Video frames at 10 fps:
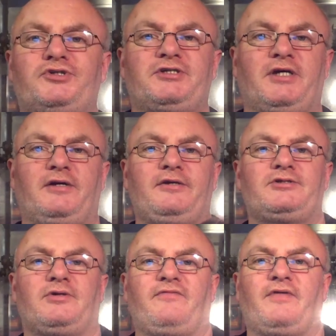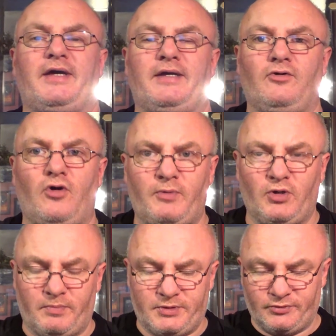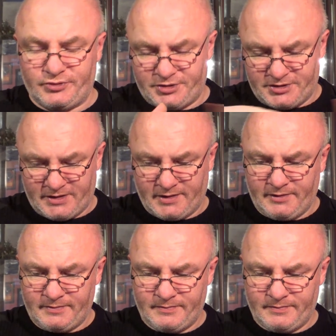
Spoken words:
Saga, so if I open up Dungeon Saga,